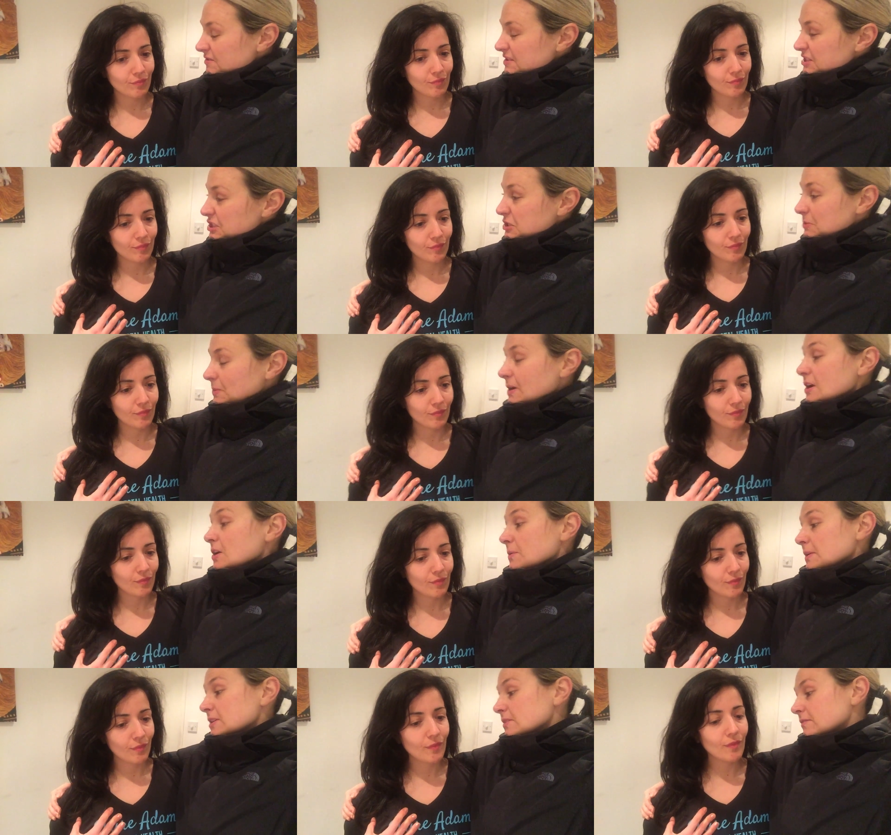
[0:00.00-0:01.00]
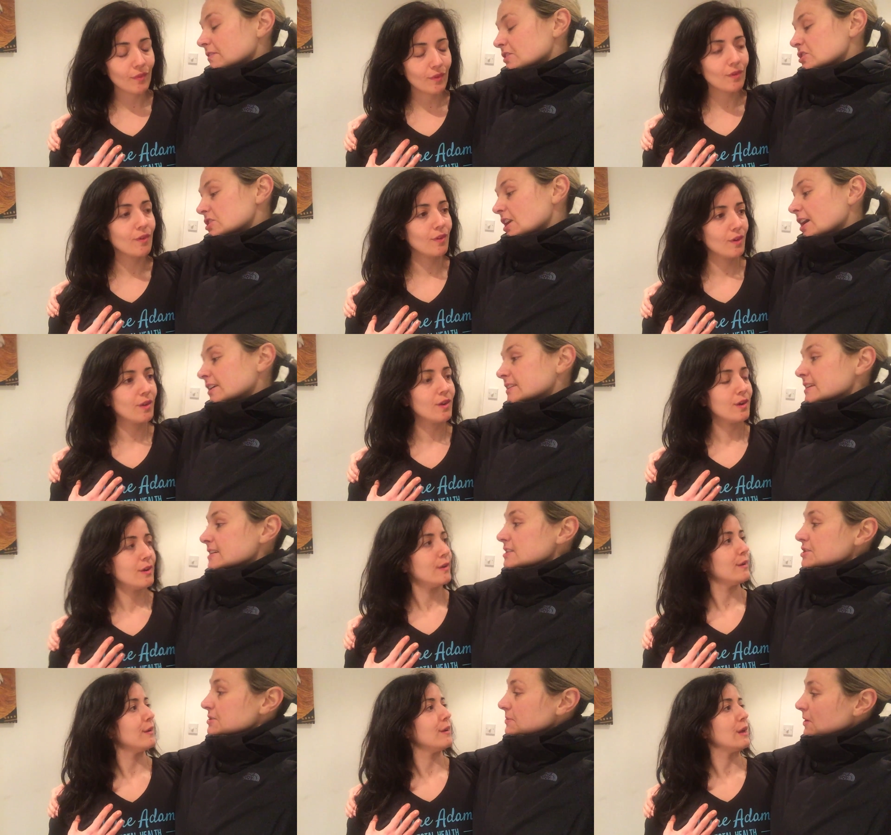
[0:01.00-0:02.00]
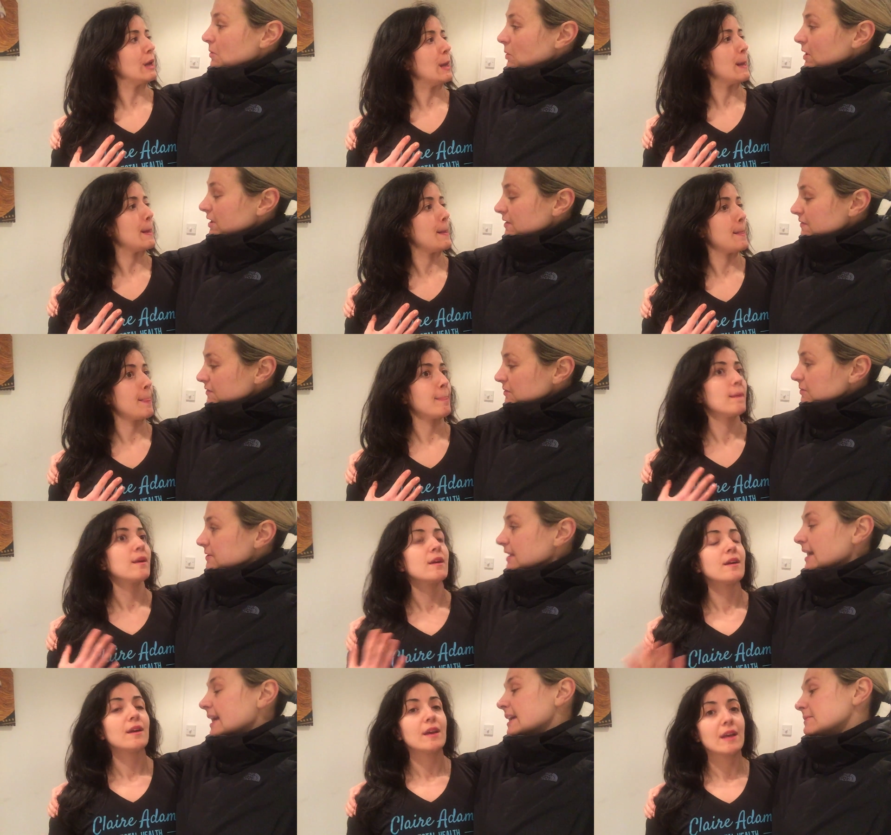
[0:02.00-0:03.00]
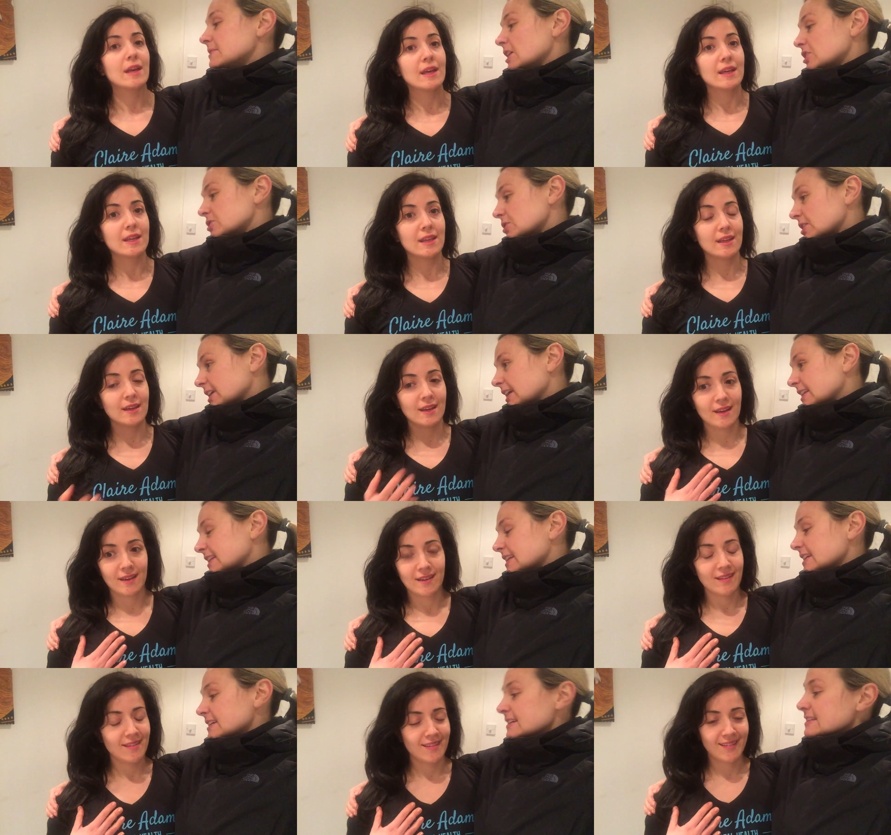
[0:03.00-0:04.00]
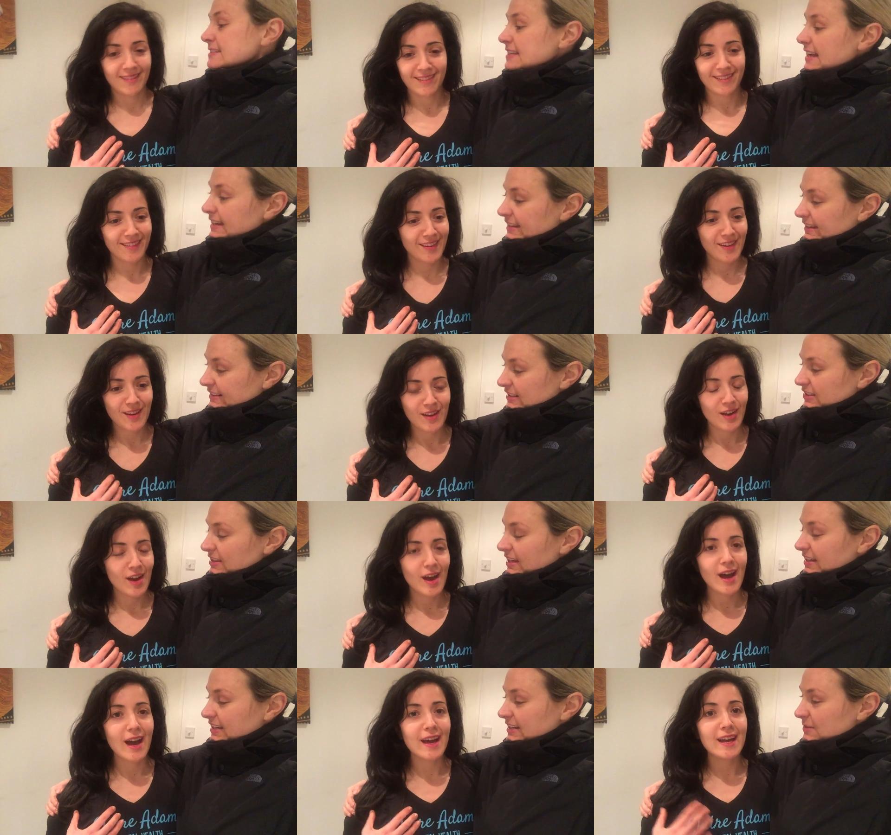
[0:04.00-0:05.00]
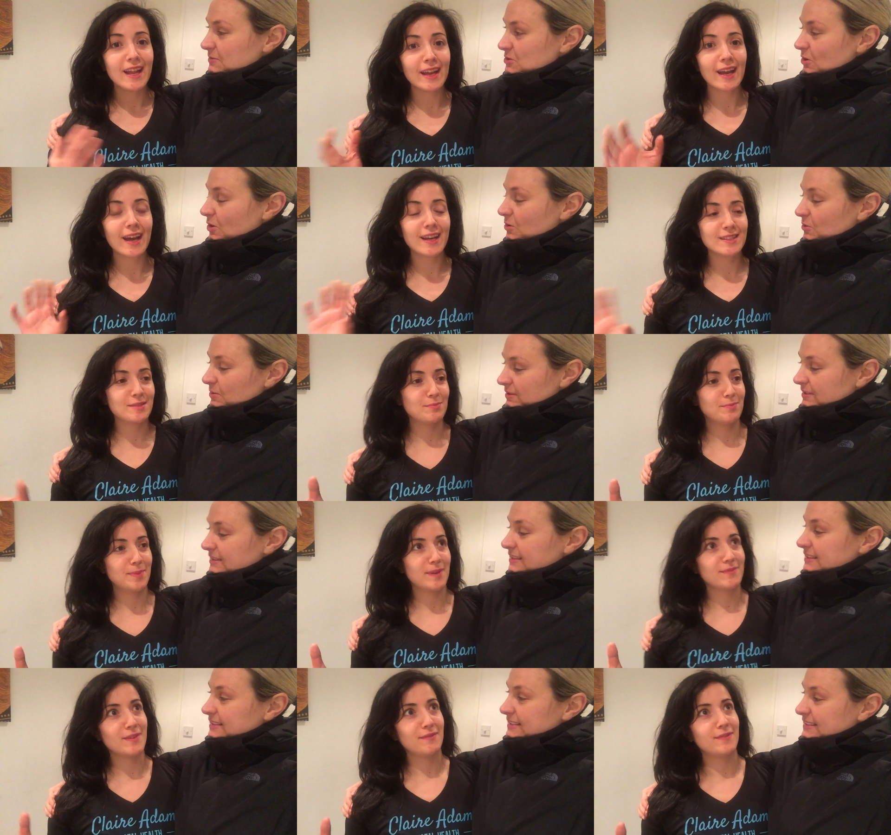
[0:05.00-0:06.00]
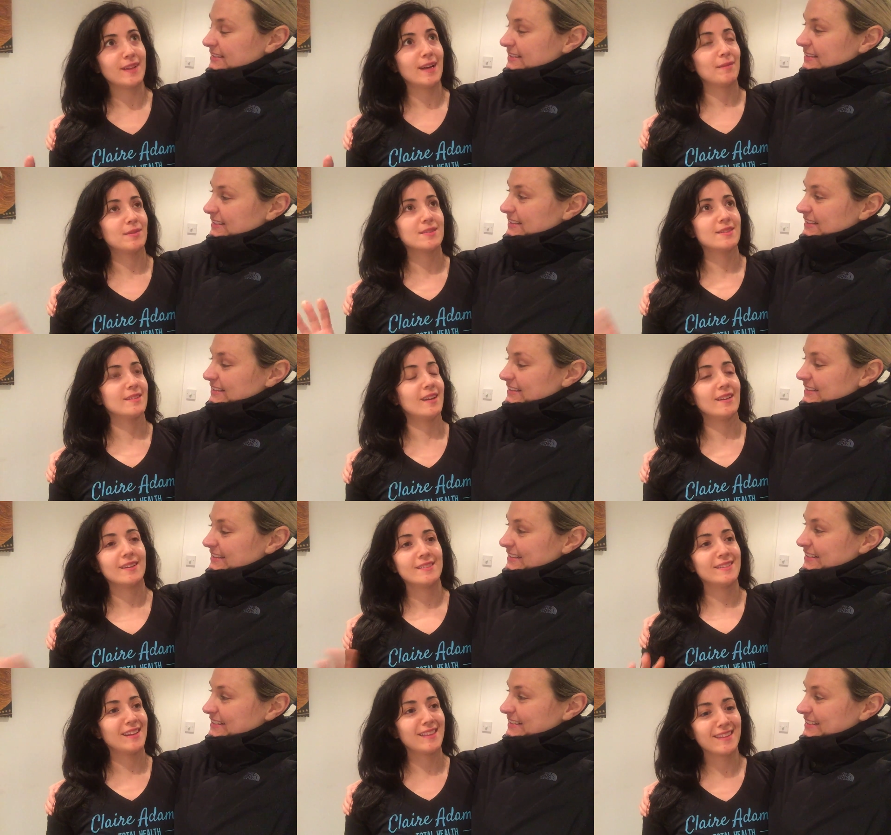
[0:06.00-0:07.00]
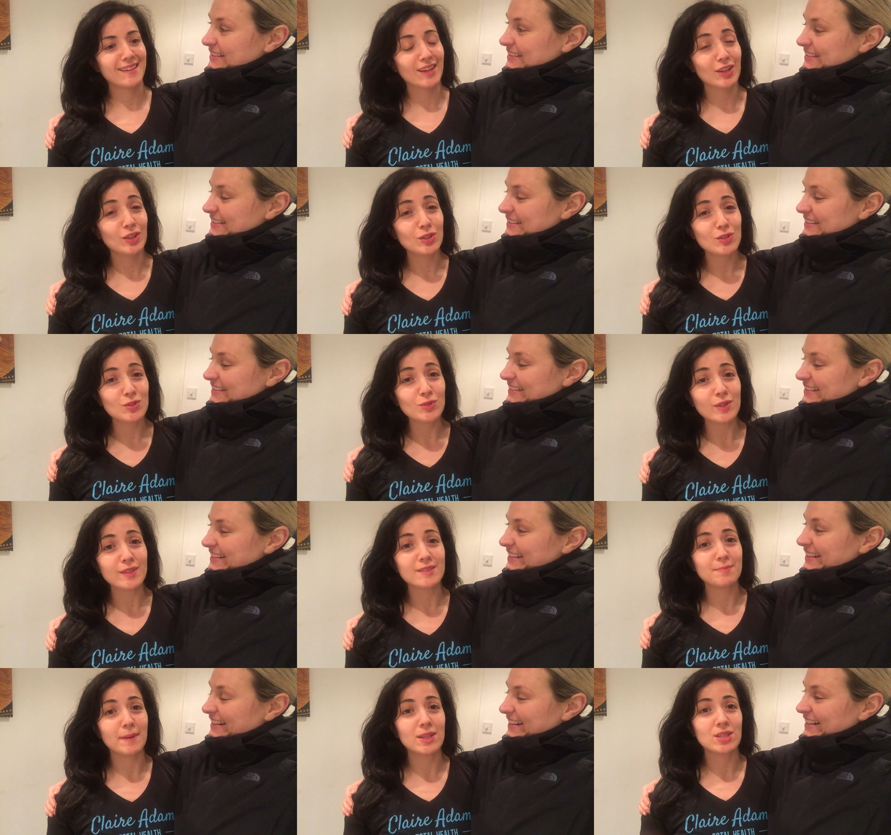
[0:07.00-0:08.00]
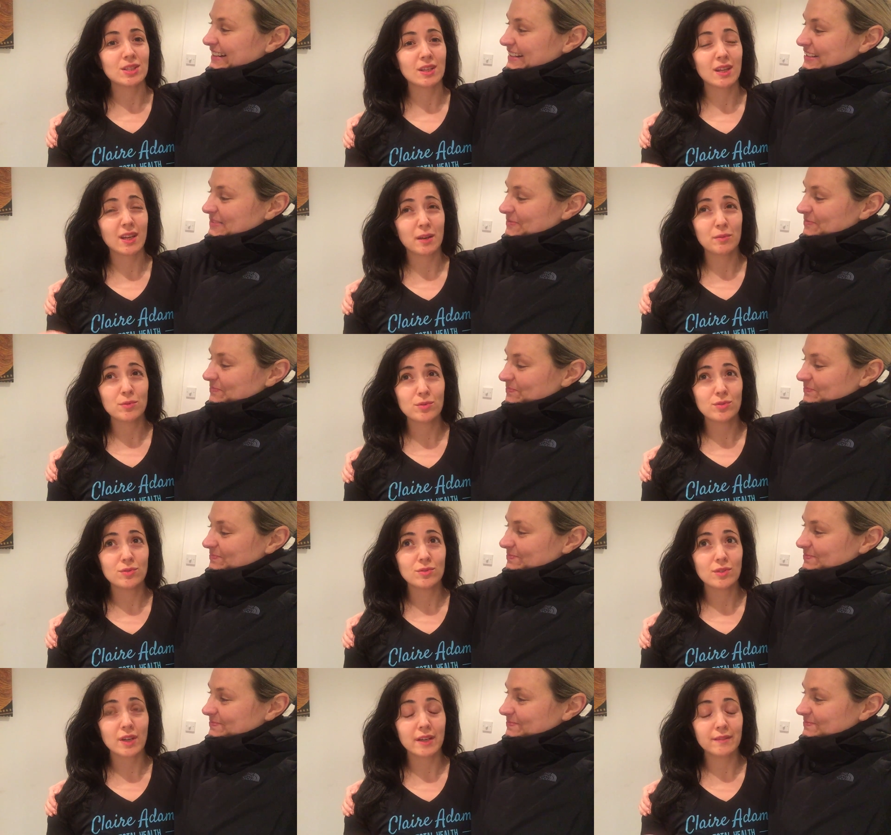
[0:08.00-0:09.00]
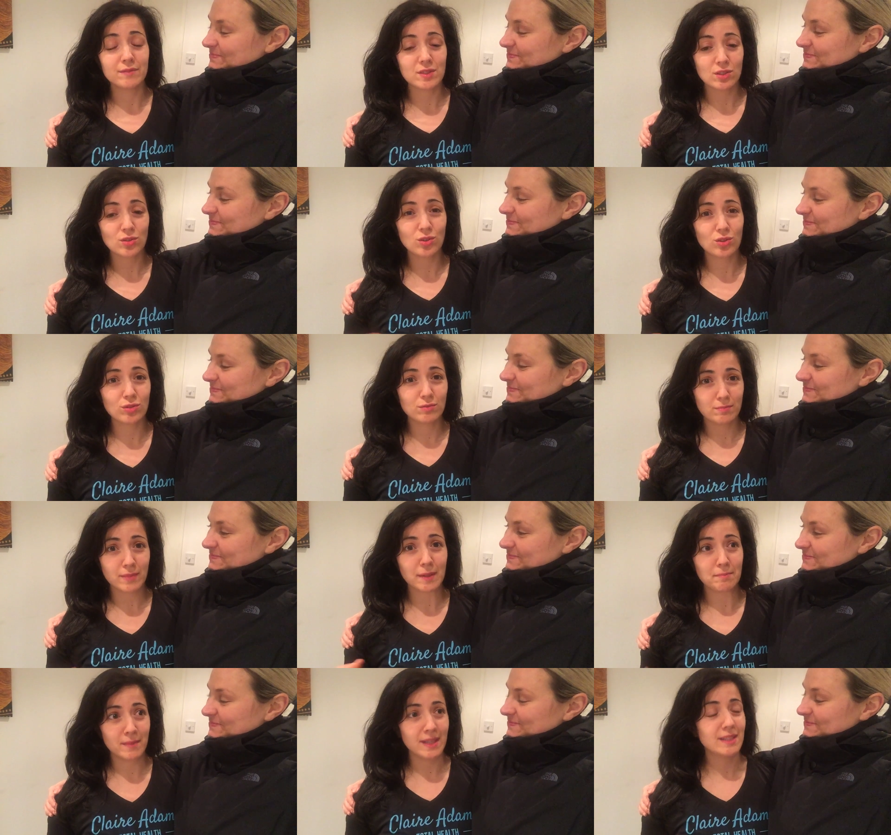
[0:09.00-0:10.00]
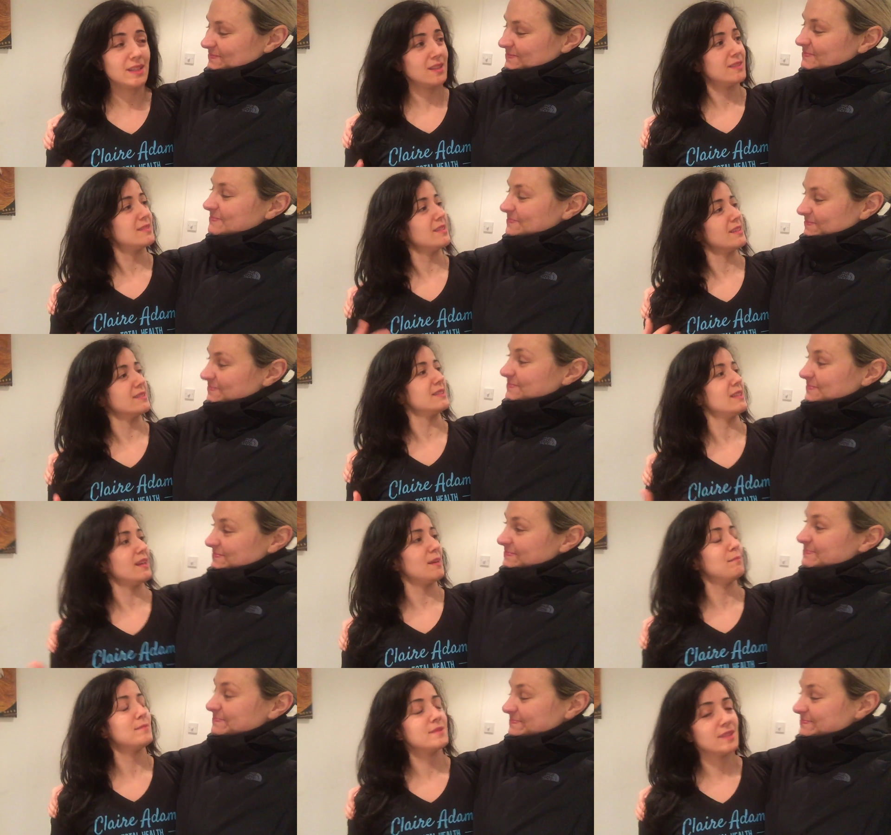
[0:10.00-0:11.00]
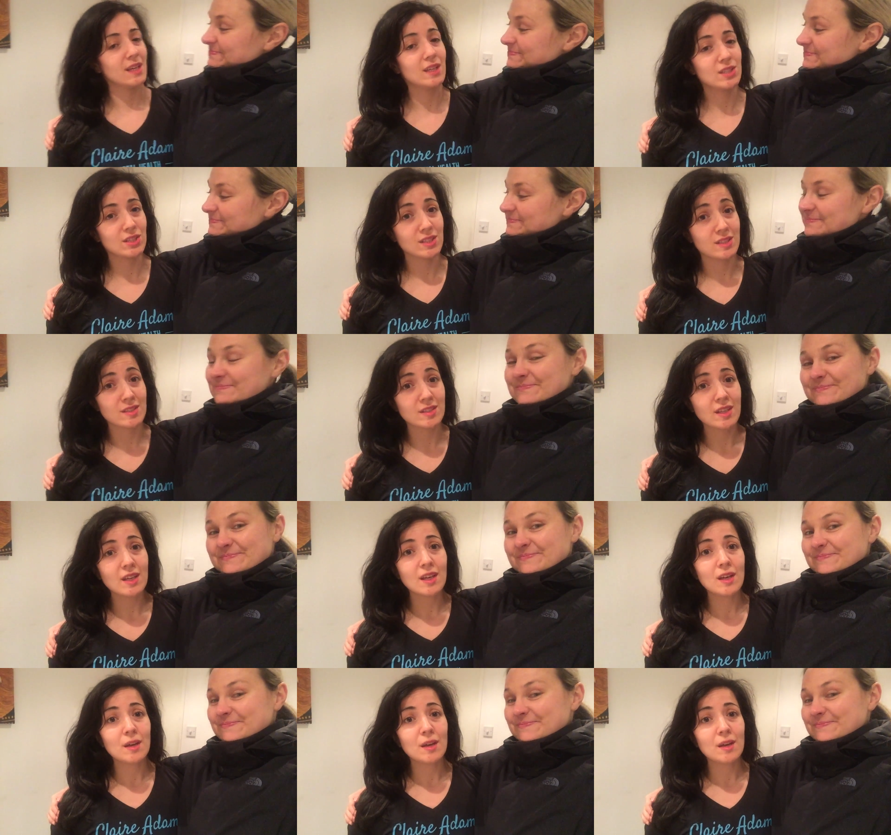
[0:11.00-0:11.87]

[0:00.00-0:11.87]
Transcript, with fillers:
Speaker 1: obviously, you when you first started, you were working full time, you had your yeah. kiddies, that kind of thing. I, and I had a bit
Speaker 2: of a flat because and I didn't think I could do it. Especially I, I would I've done all like mainly the six a.m. Mm -hmm, sessions, mm -hmm.